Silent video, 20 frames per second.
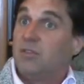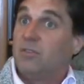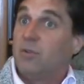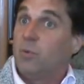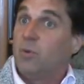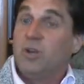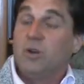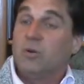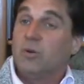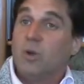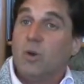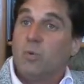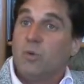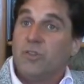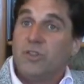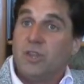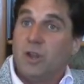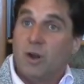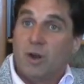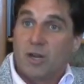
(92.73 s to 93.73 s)
So we don't know
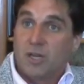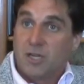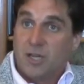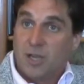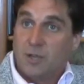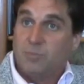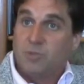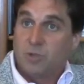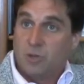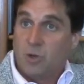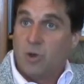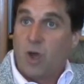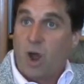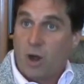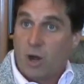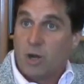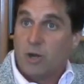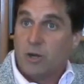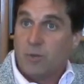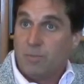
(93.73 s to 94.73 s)
what the archetypes
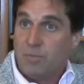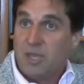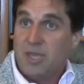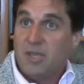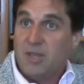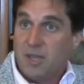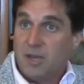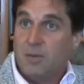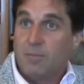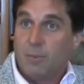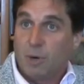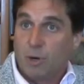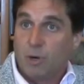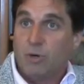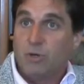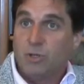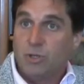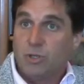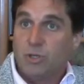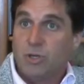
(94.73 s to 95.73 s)
are going to be that
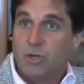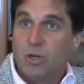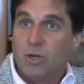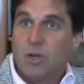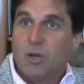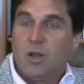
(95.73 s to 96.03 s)
emerge.